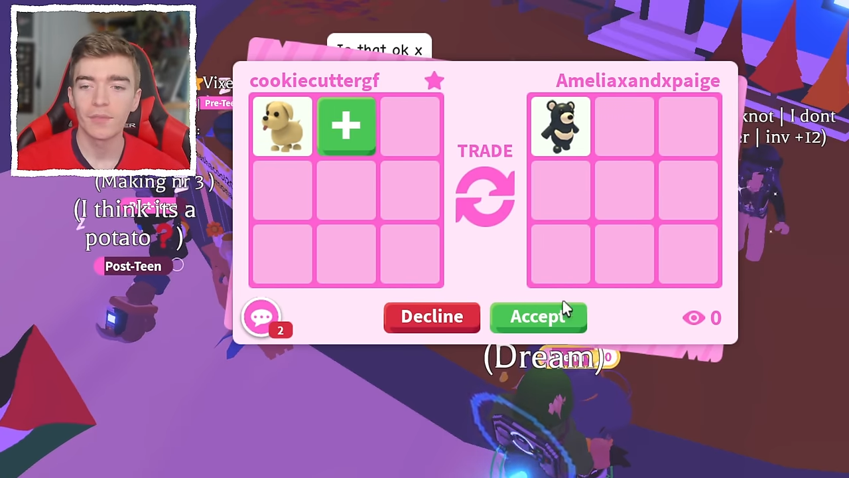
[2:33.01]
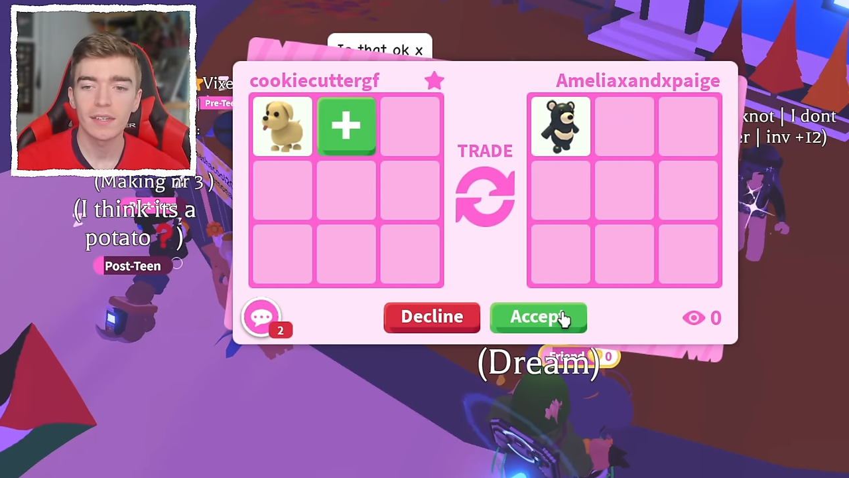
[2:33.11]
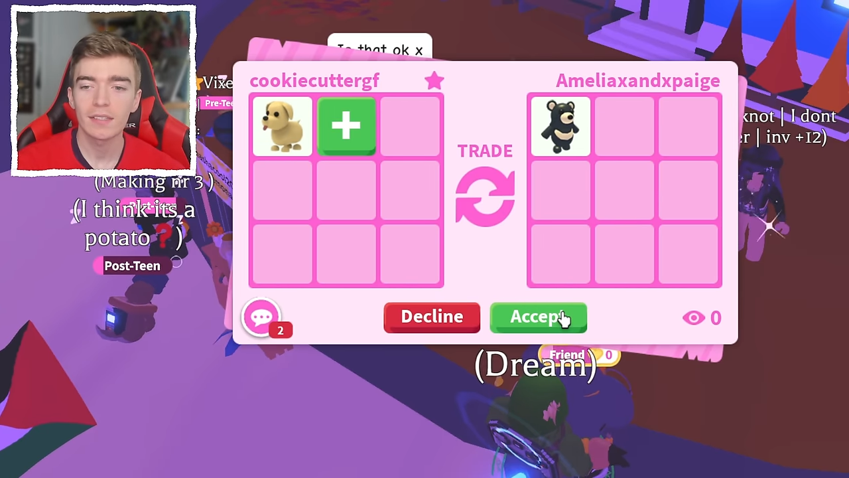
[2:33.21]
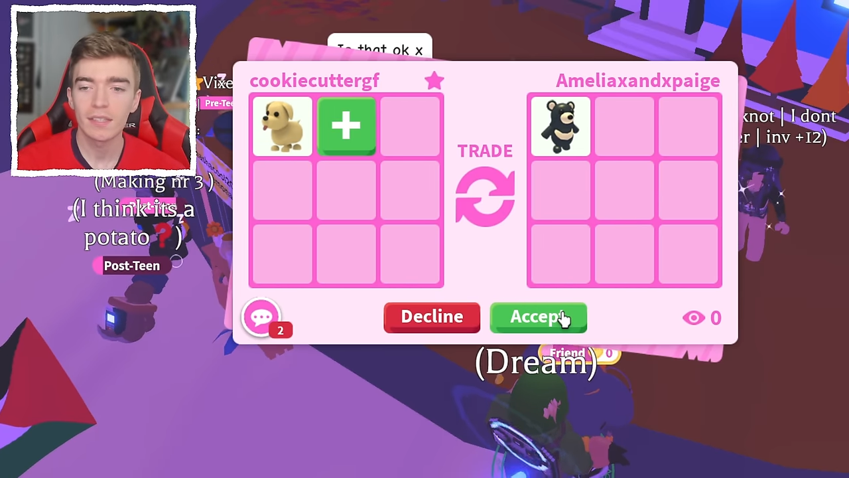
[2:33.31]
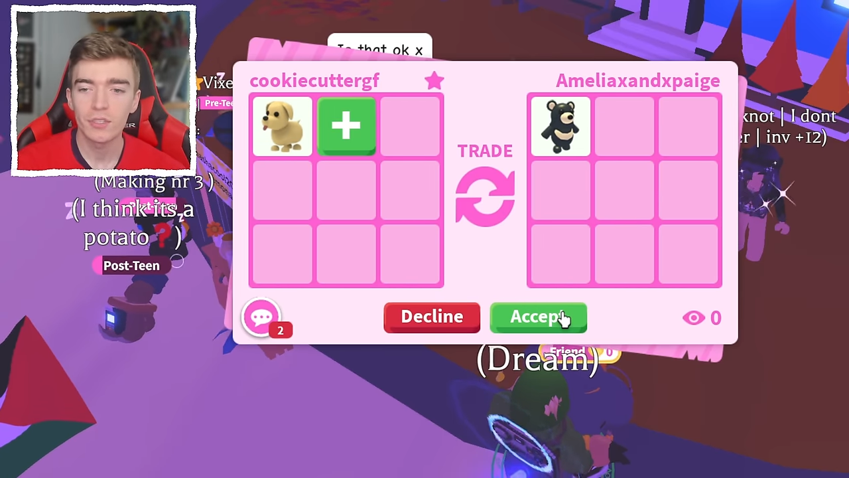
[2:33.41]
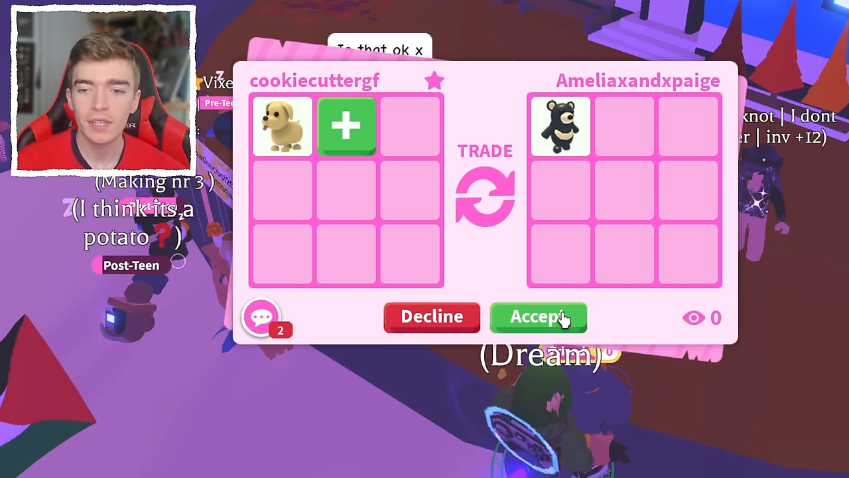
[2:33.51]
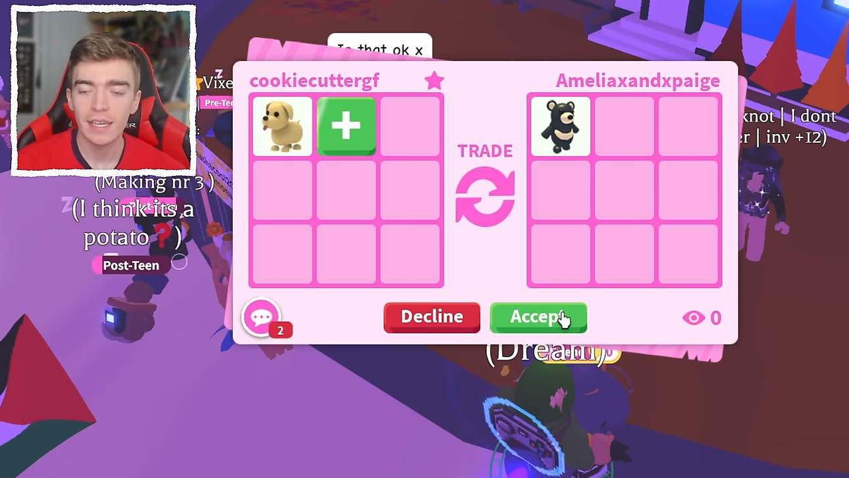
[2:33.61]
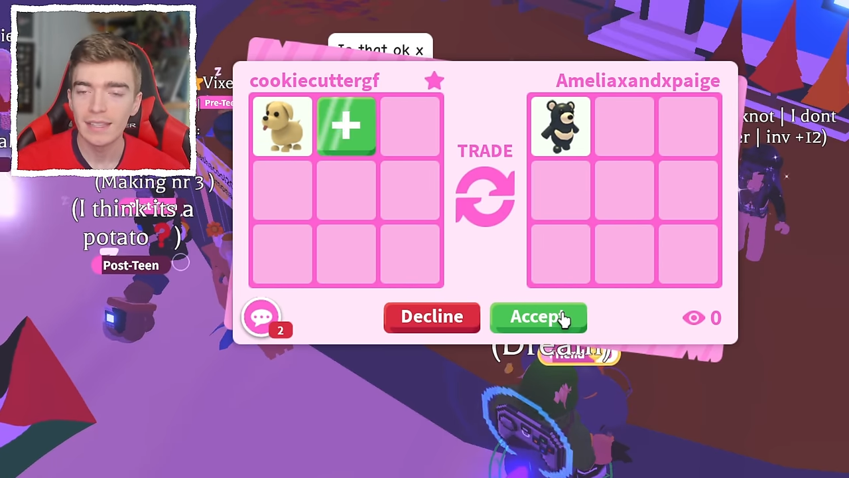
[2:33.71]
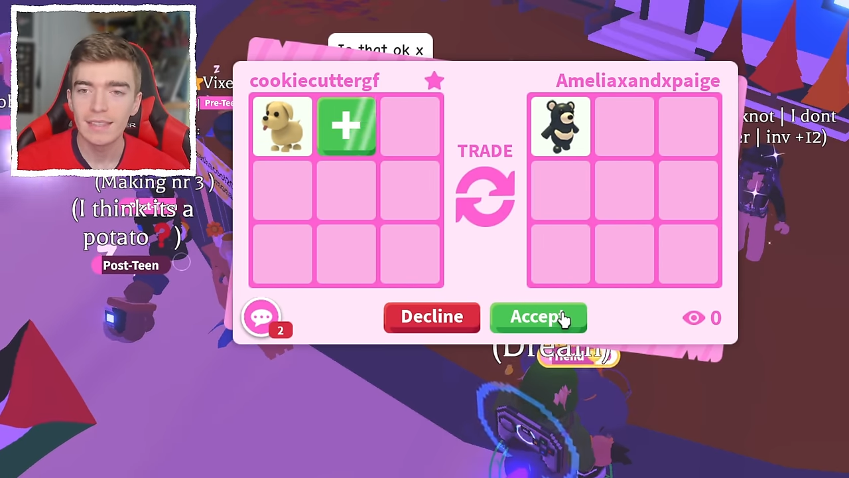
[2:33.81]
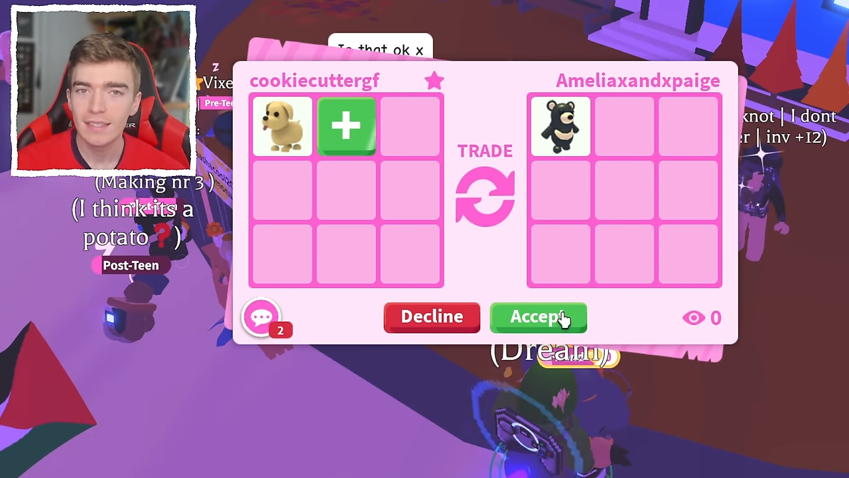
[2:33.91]
That is
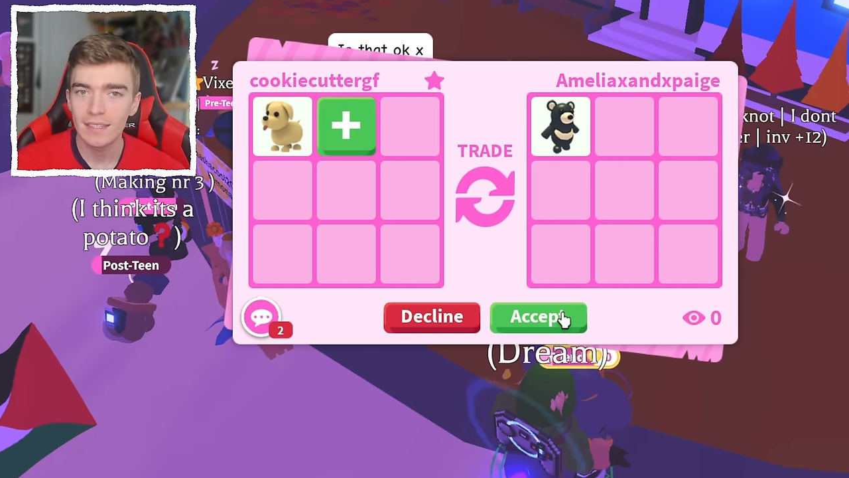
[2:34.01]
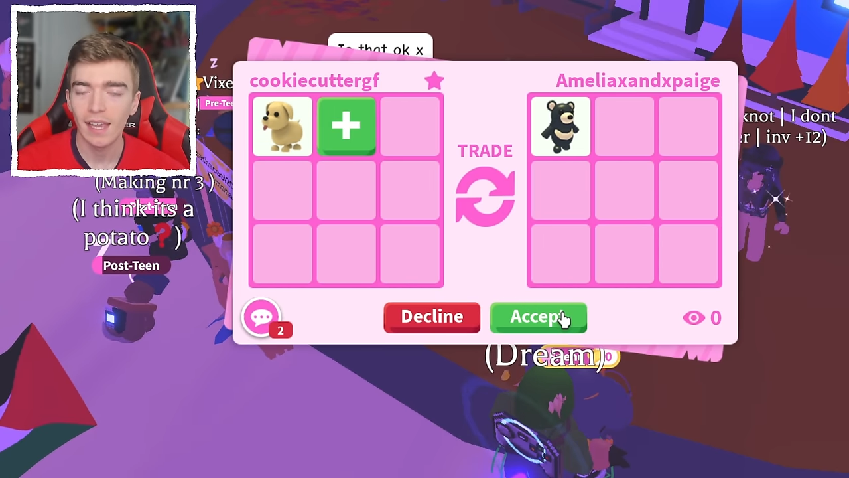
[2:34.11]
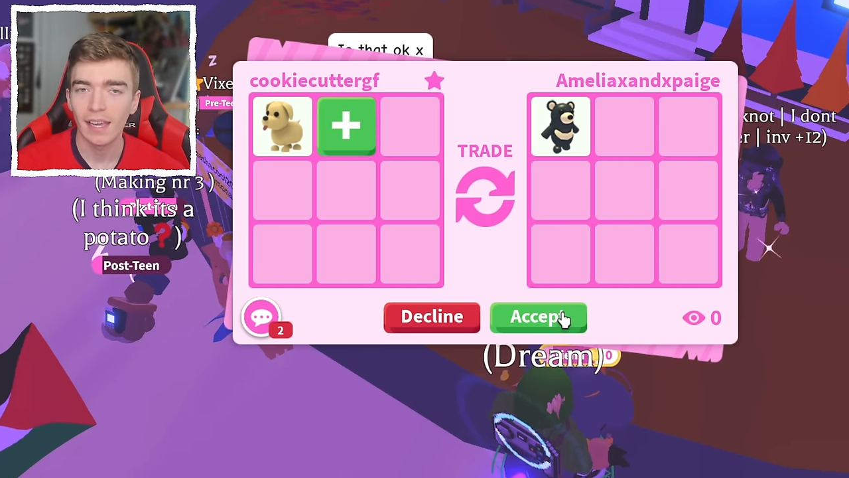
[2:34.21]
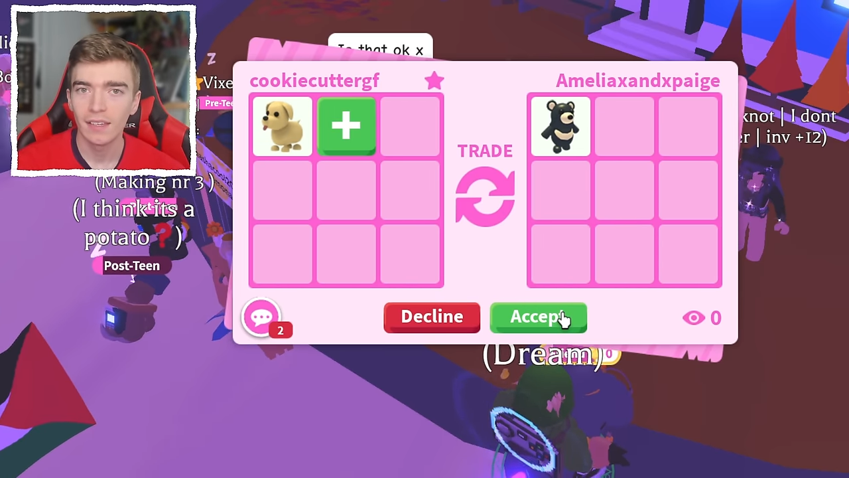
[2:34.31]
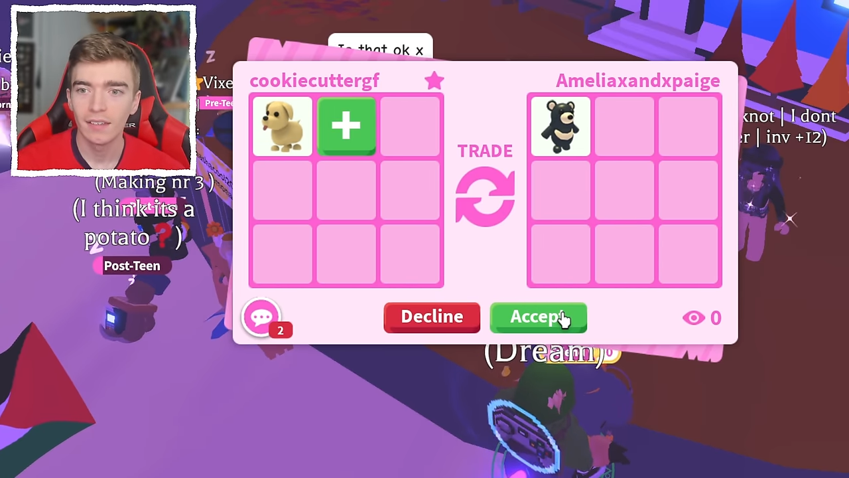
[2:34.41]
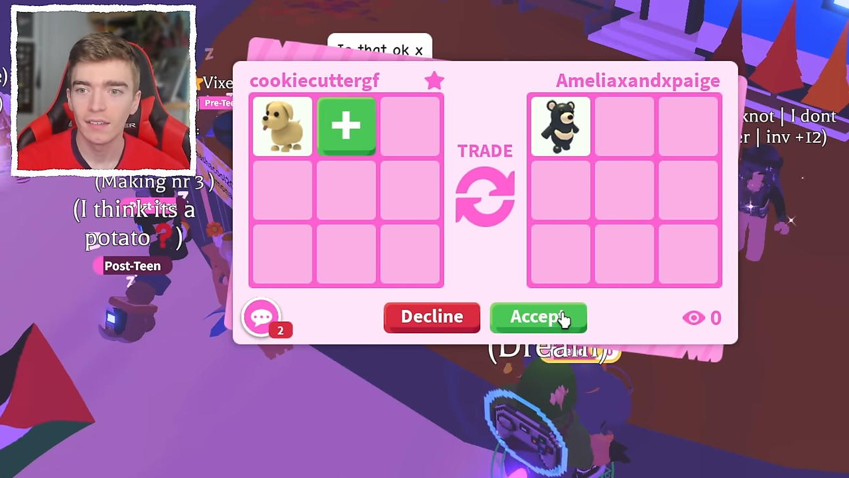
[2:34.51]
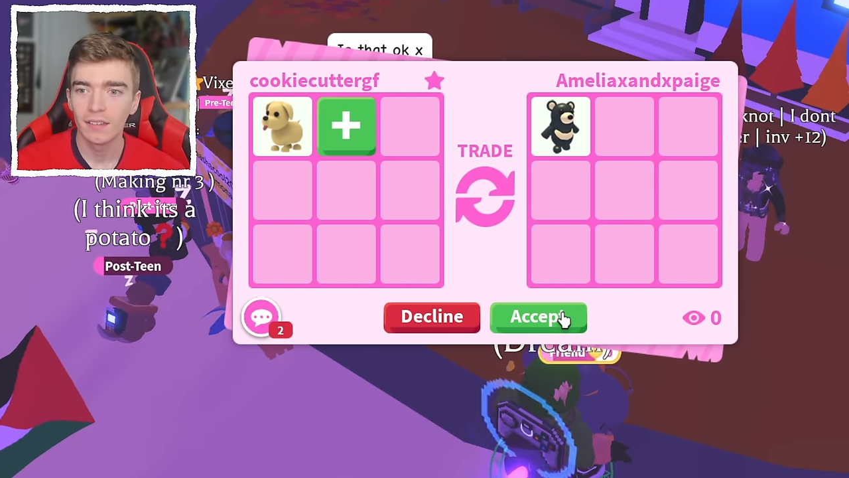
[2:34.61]
literally insane.